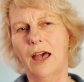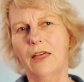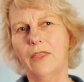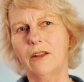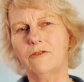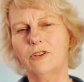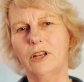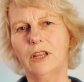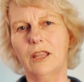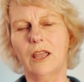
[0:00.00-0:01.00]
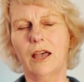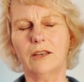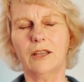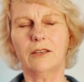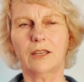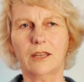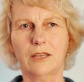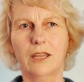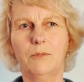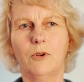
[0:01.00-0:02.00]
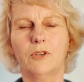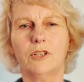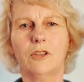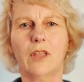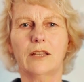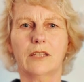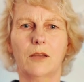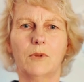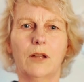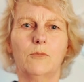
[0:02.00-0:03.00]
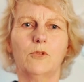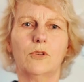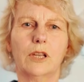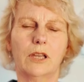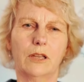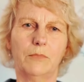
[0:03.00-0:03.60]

And that really, I can keep on doing that again when I'm walking,